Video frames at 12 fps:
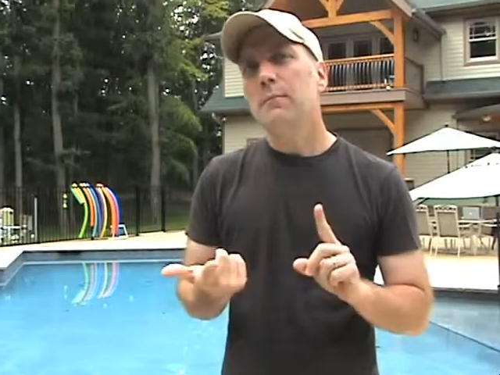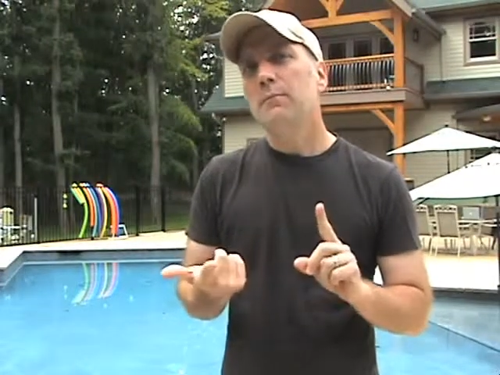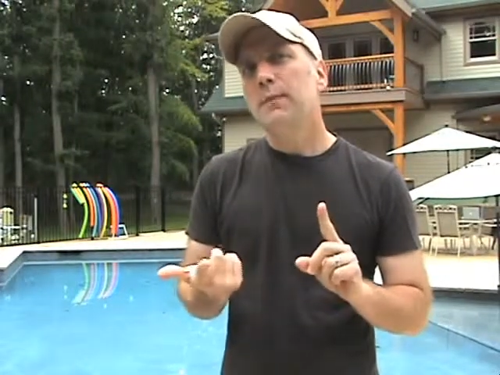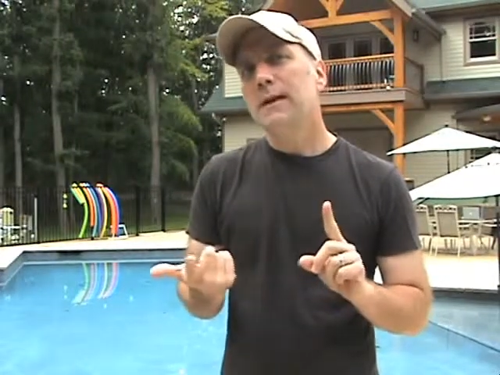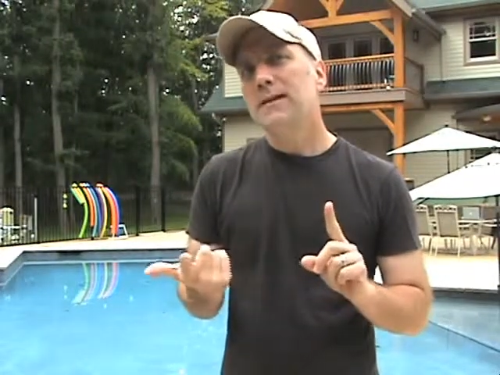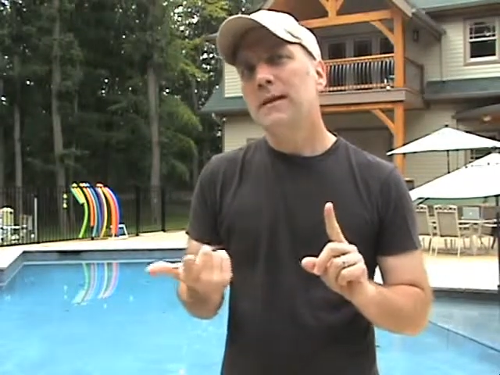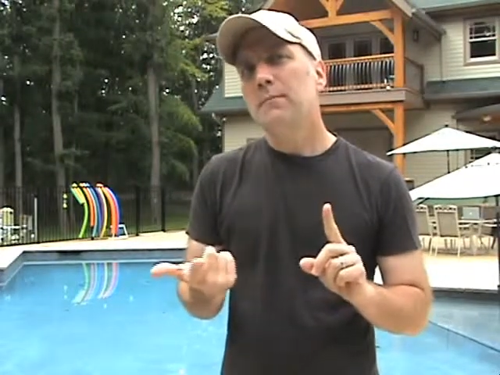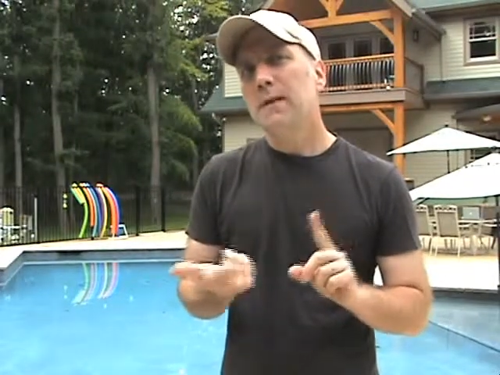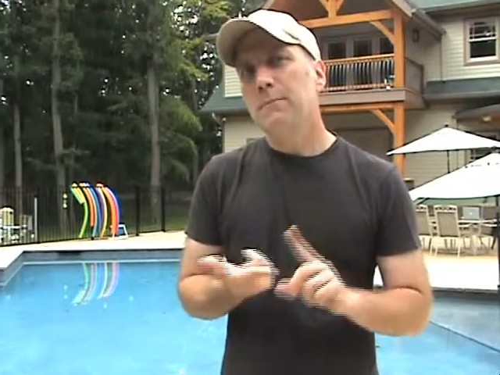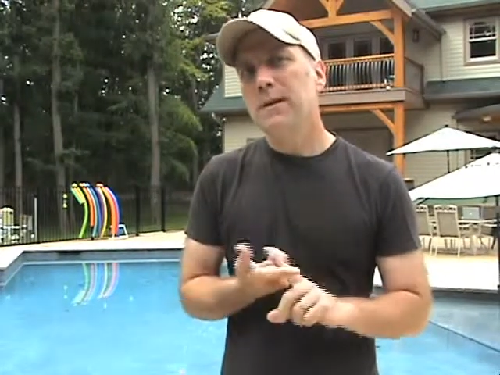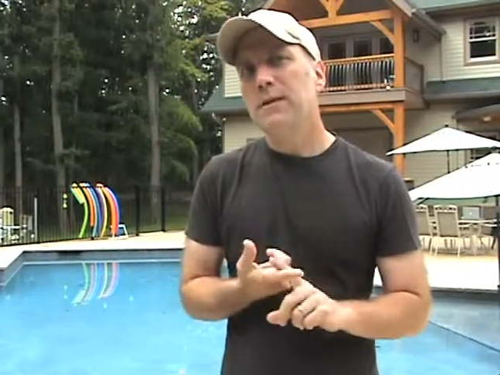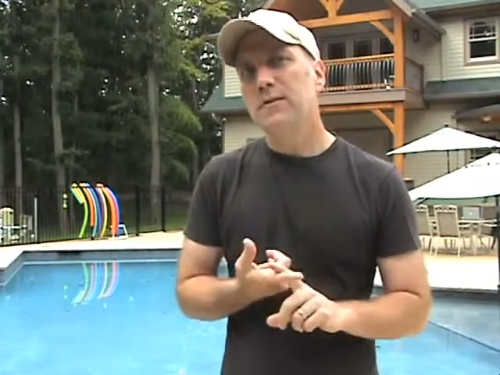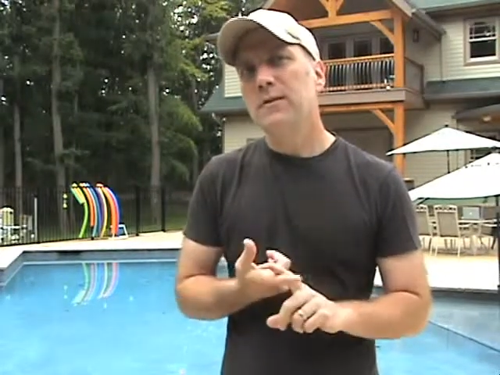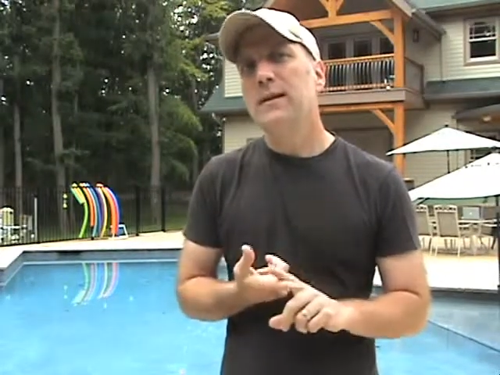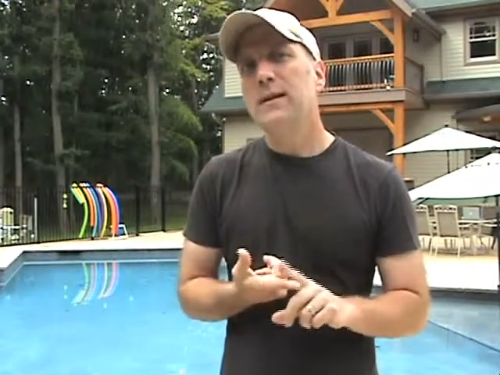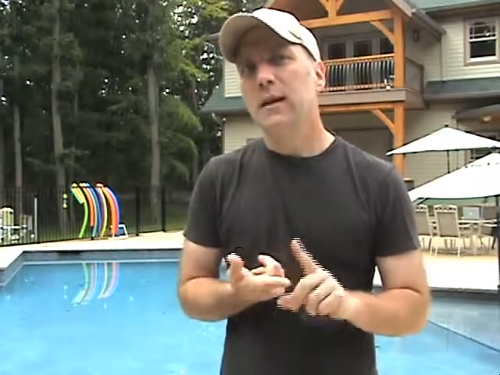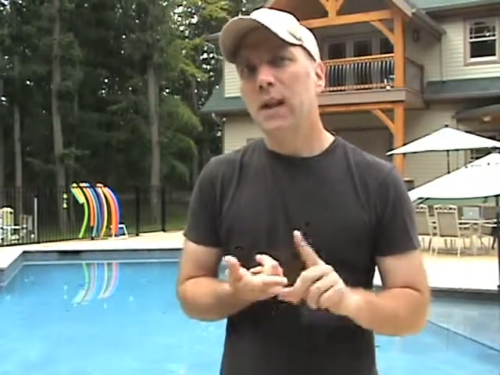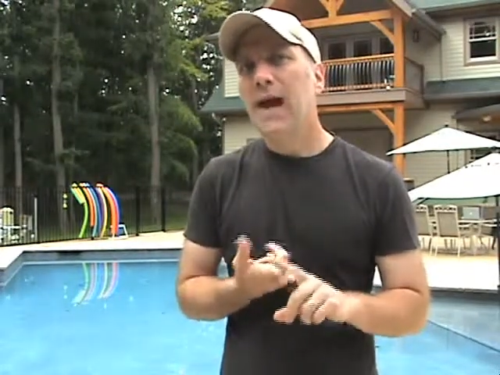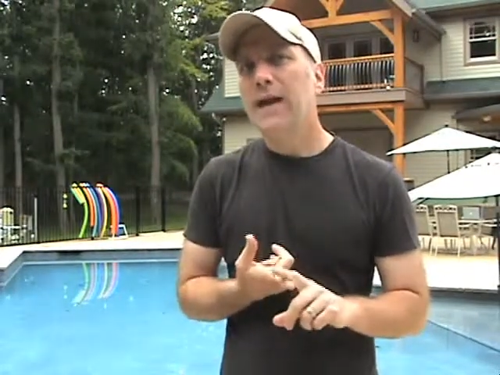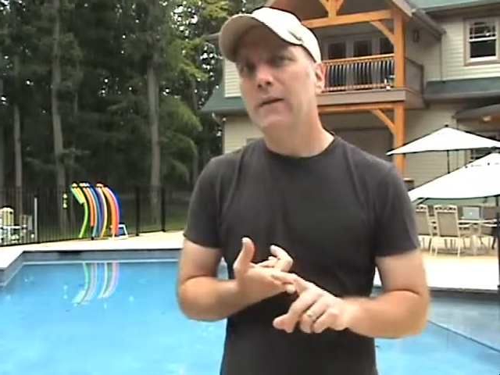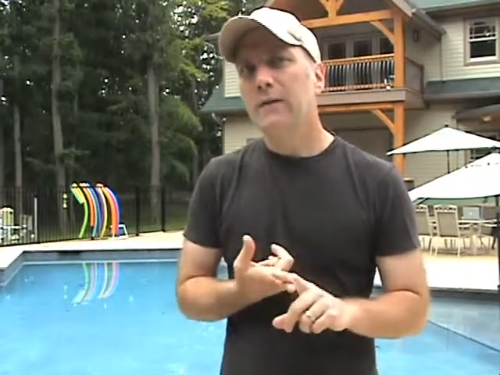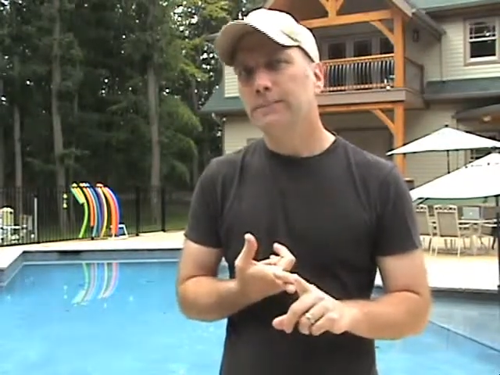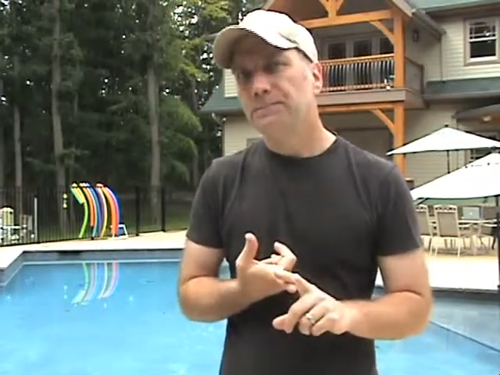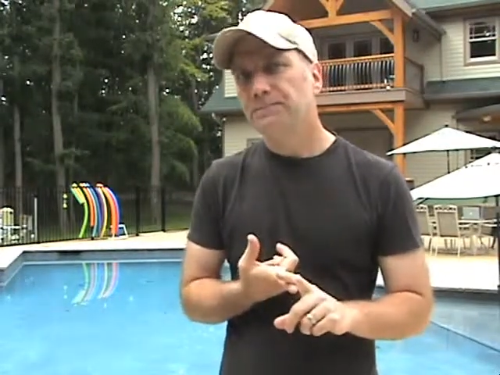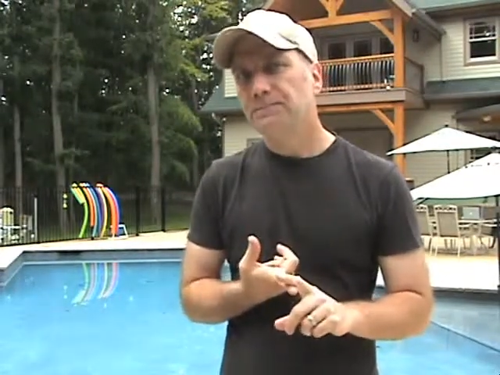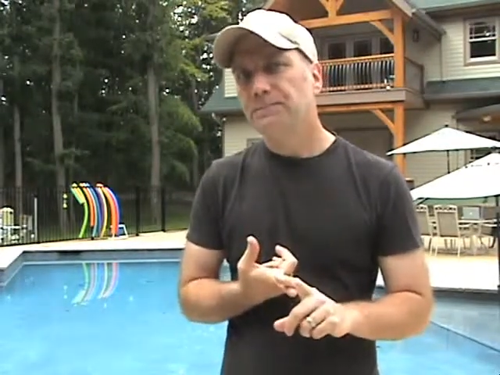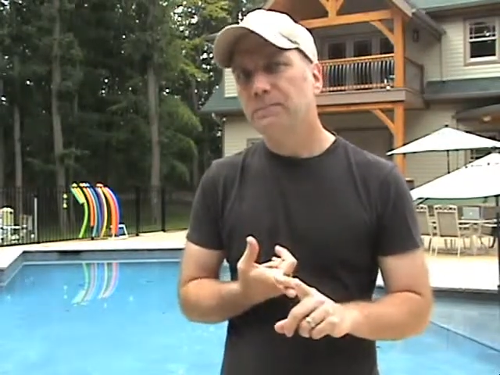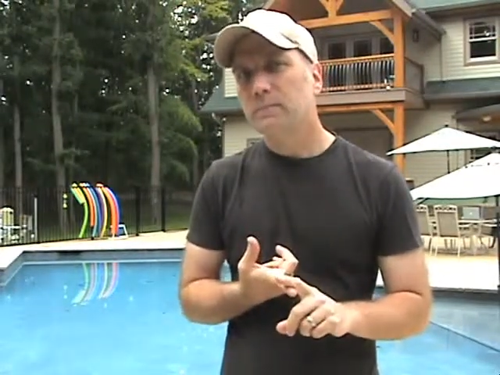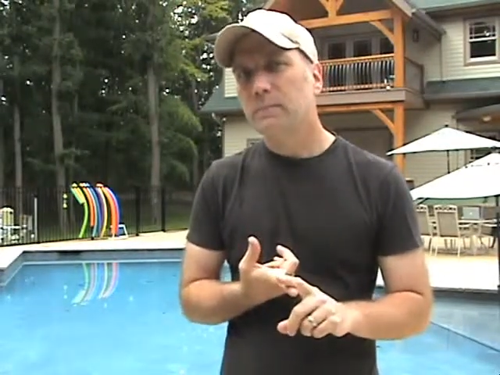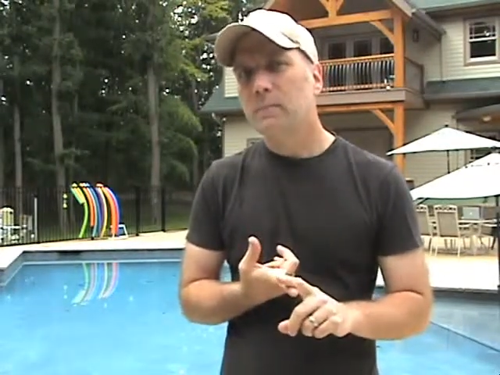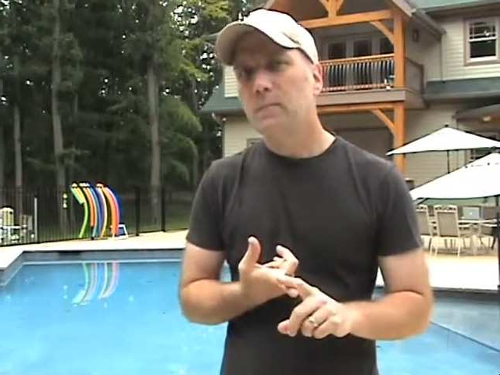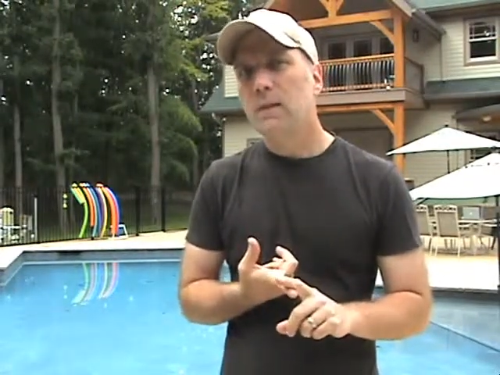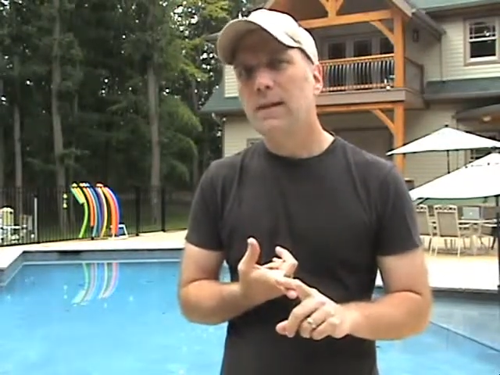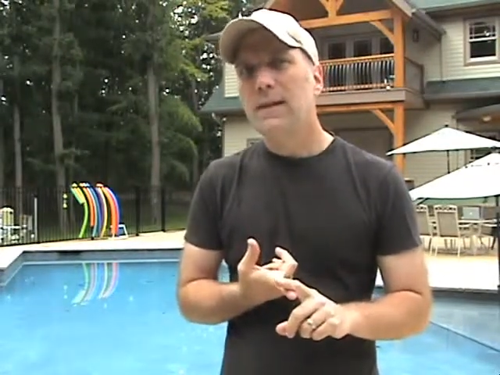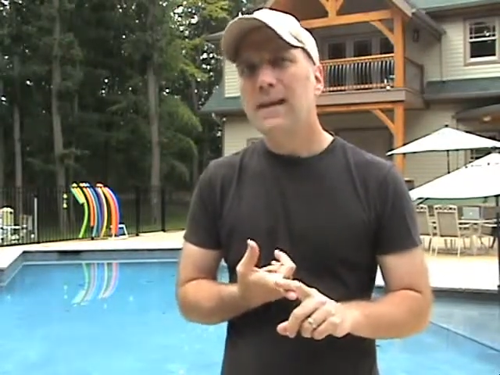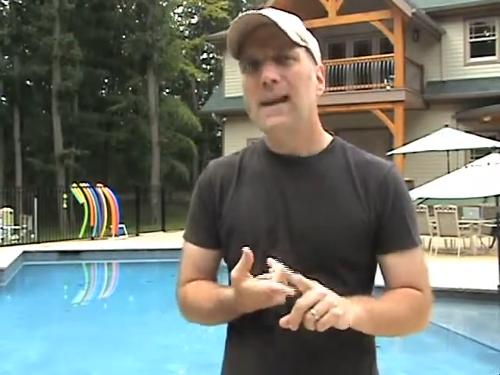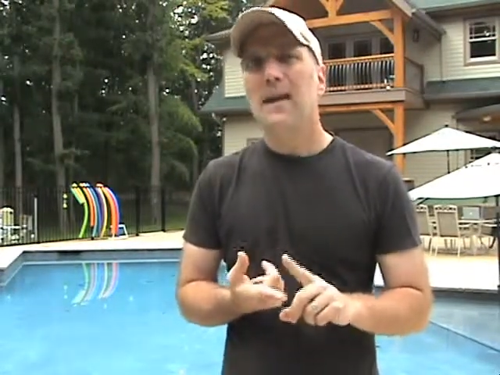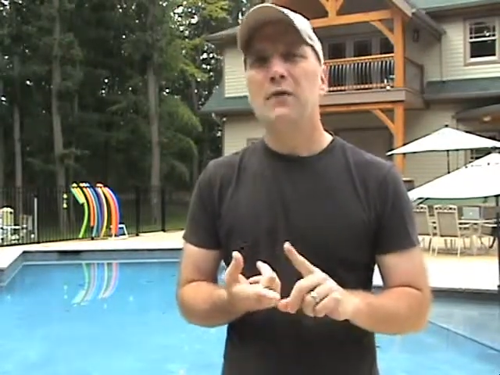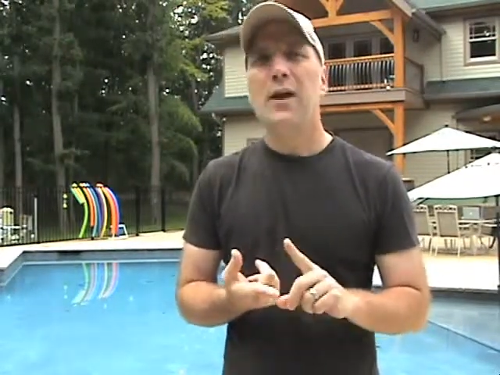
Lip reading: because it may pierce the liner. If